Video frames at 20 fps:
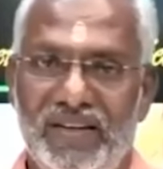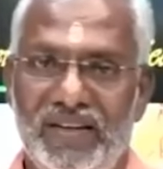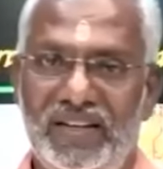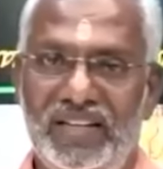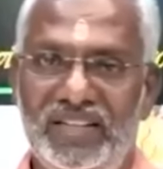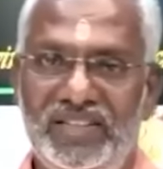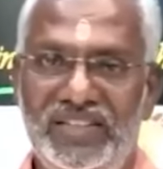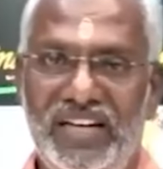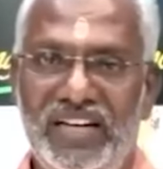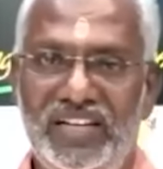
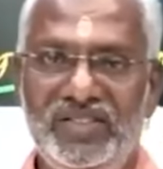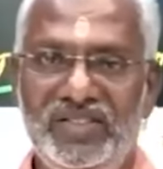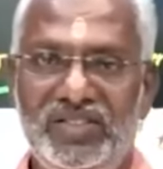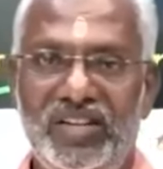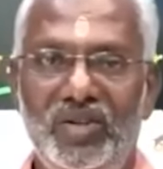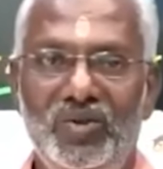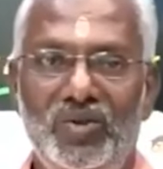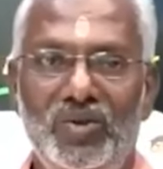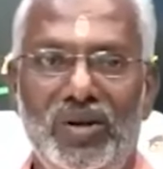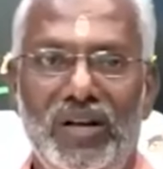Krishna asked
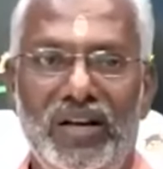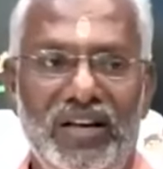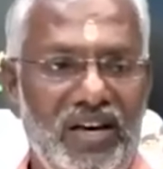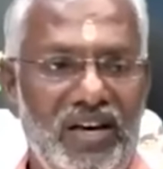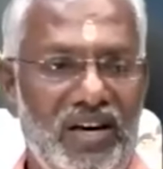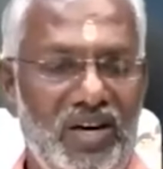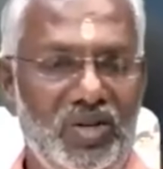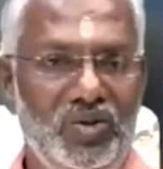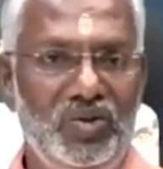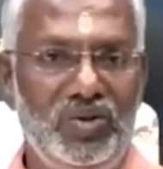Arjuna, hey
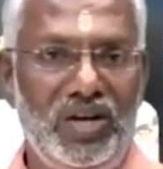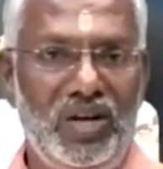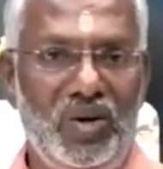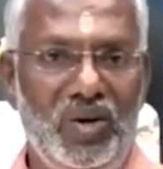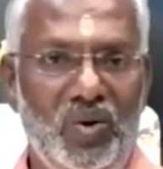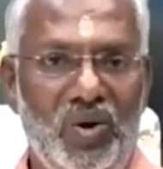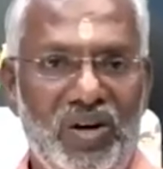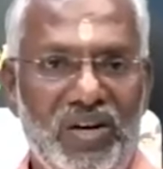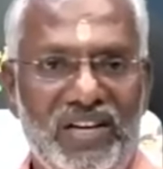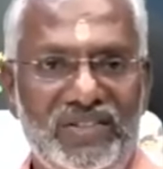Arjuna,
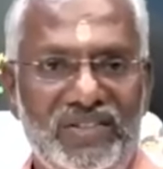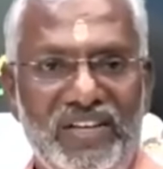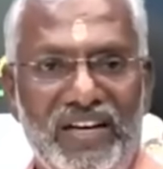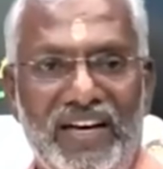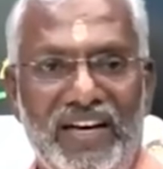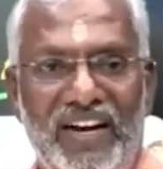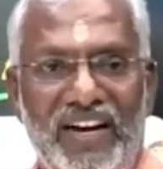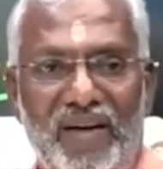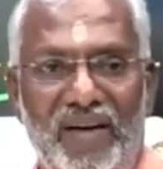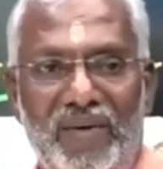loka
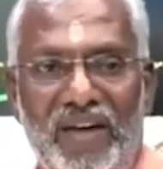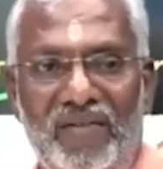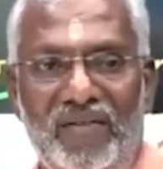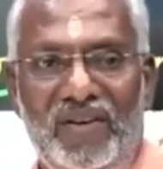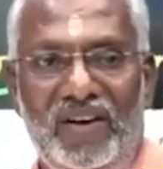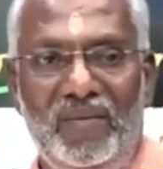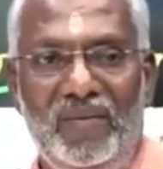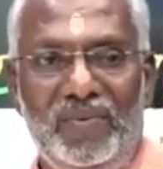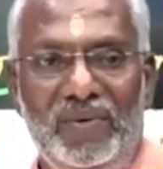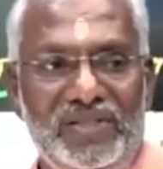sangraha
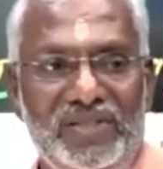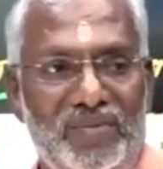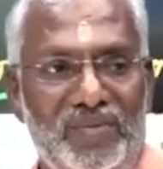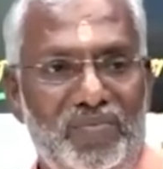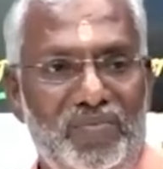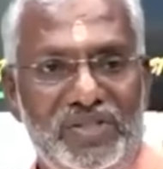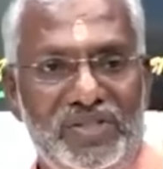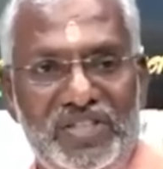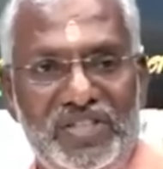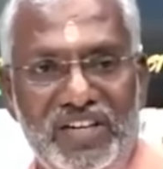mevapi
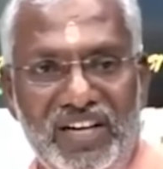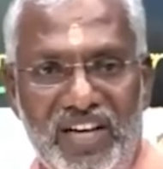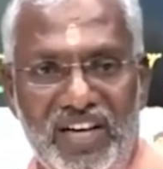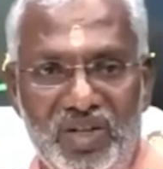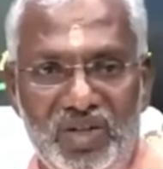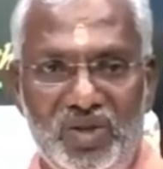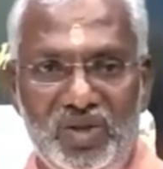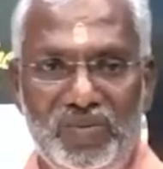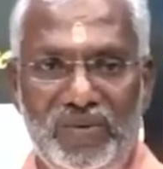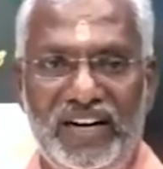sampashyan
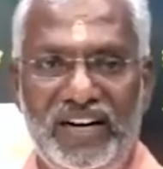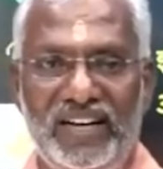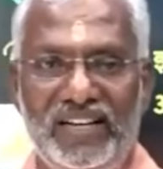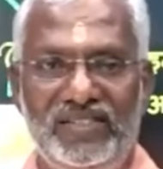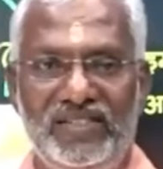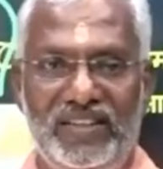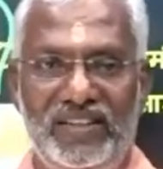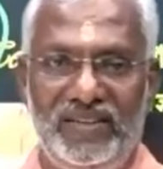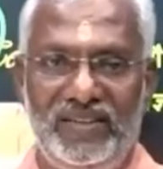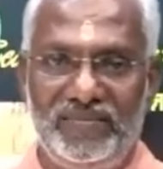kartum
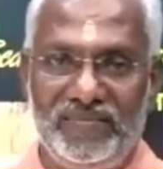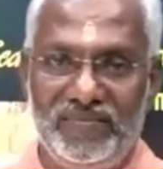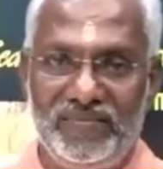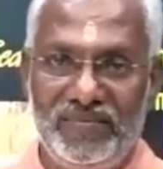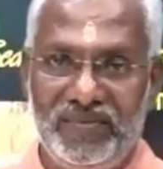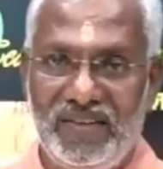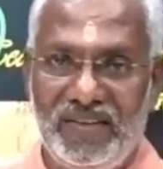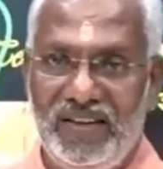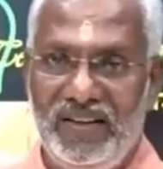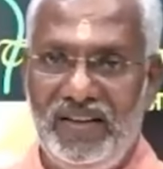arhasi.
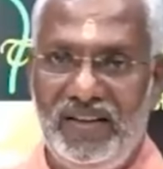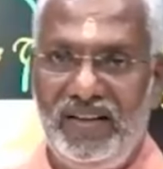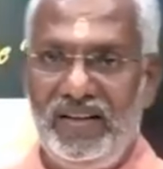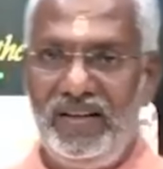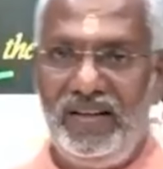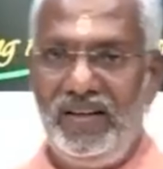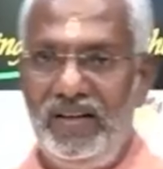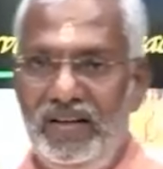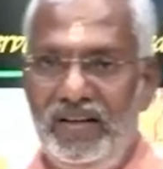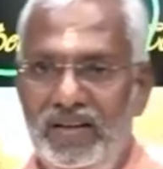
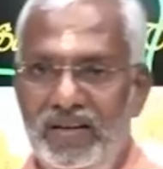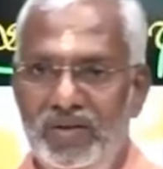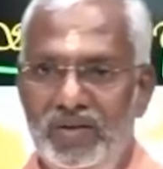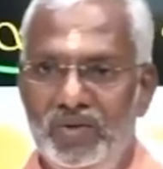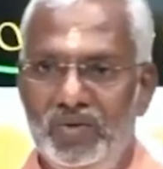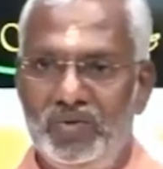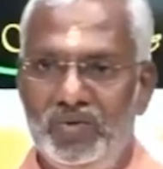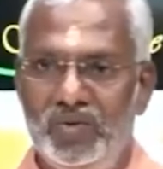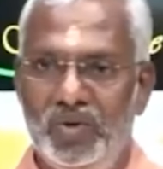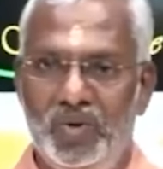
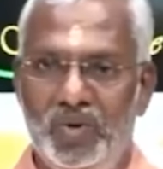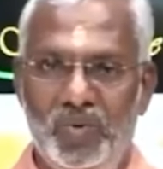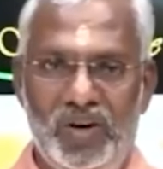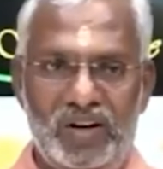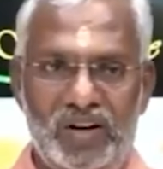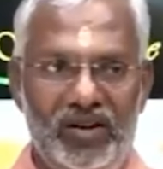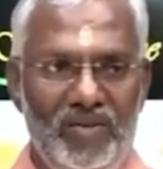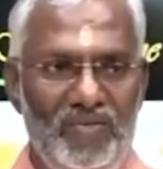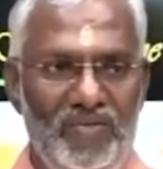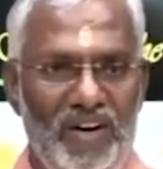So you
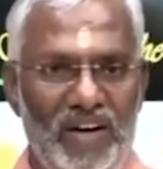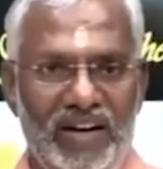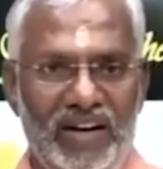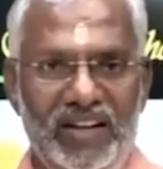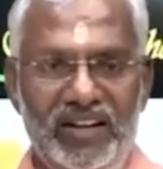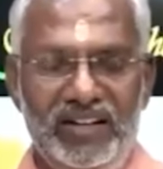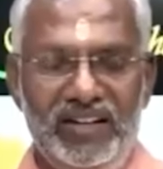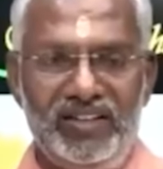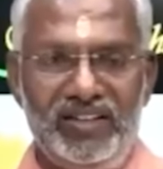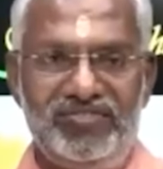are a
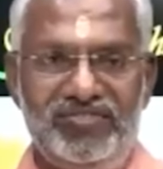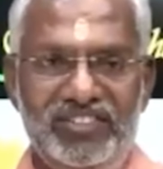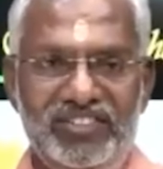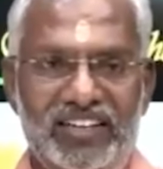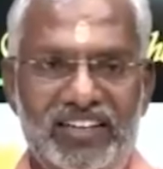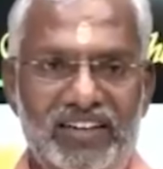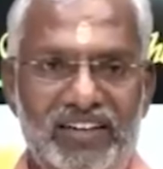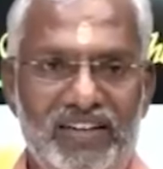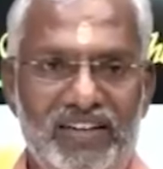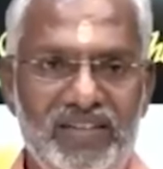warrior in the
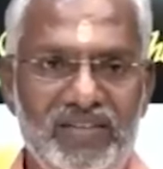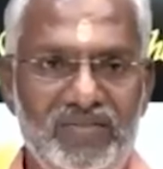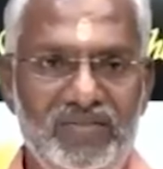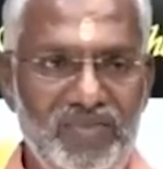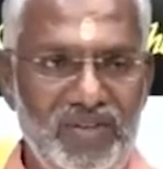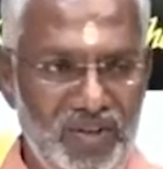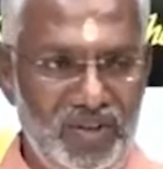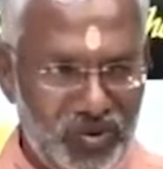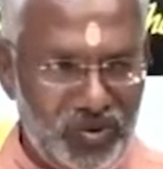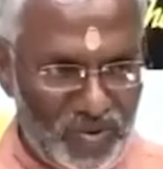field.
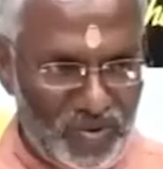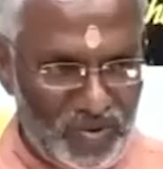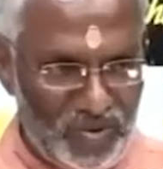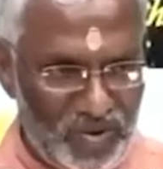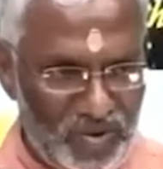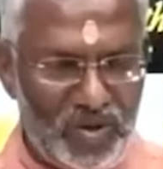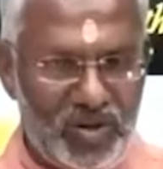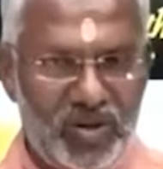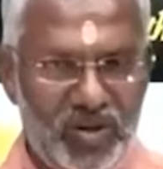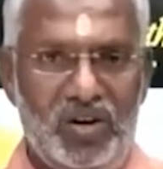When
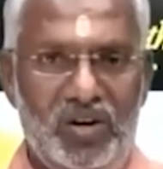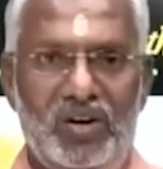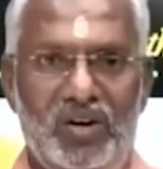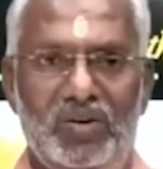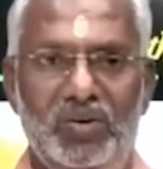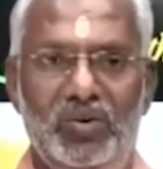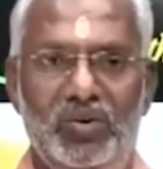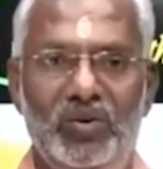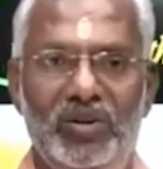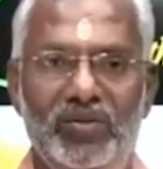
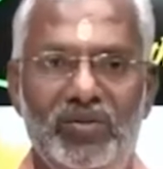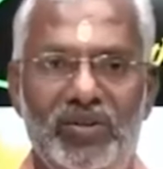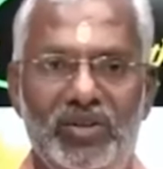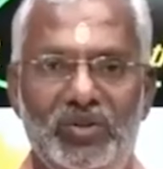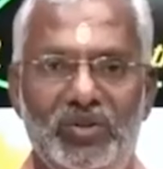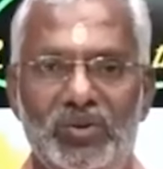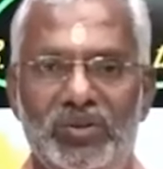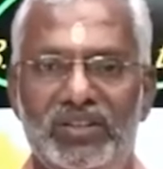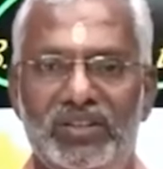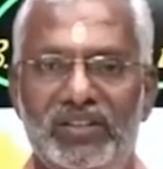you do your
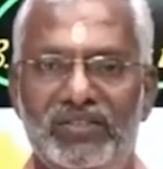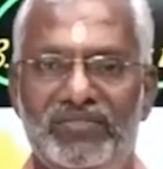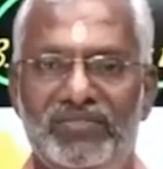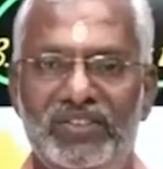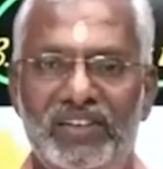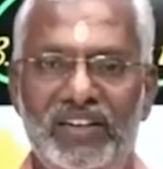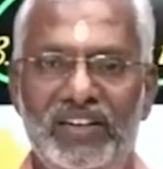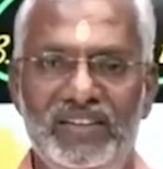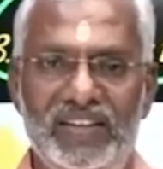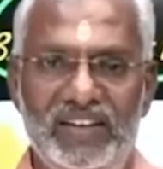duty in the
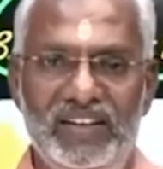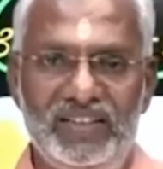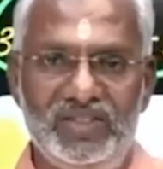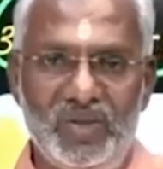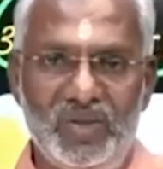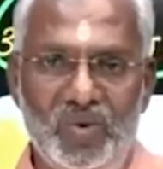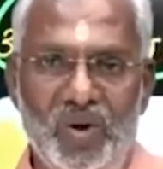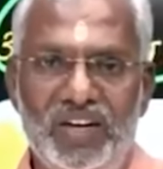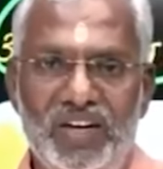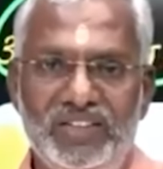field, that is a
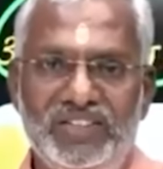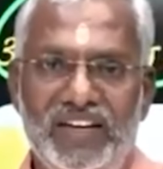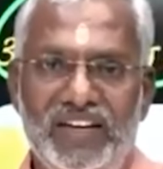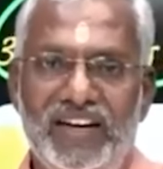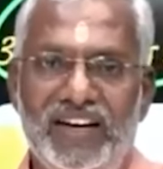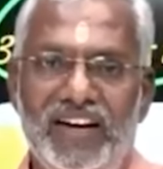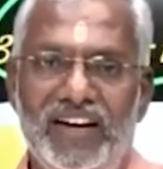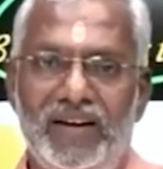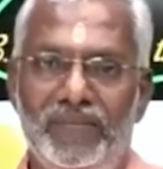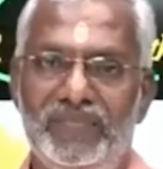loka
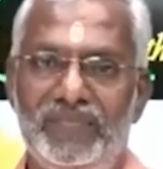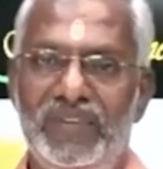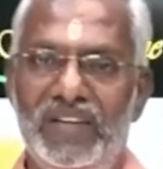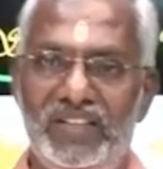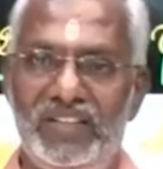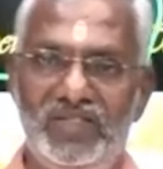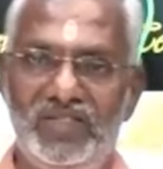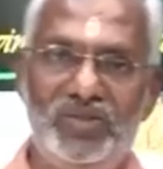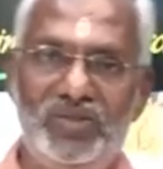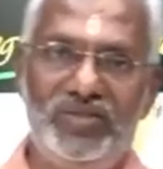sangraha. That
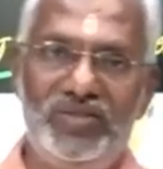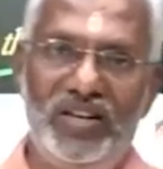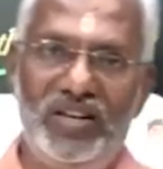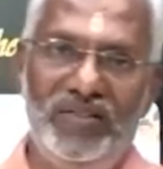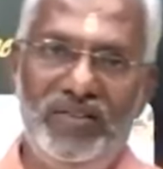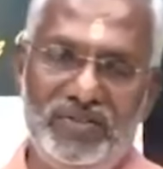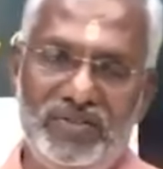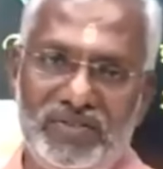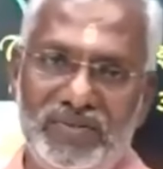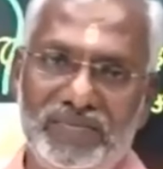is also
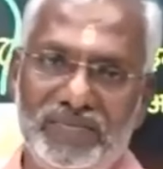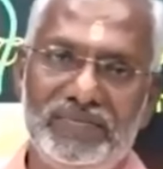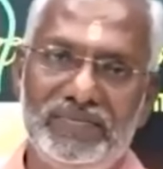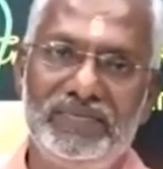service.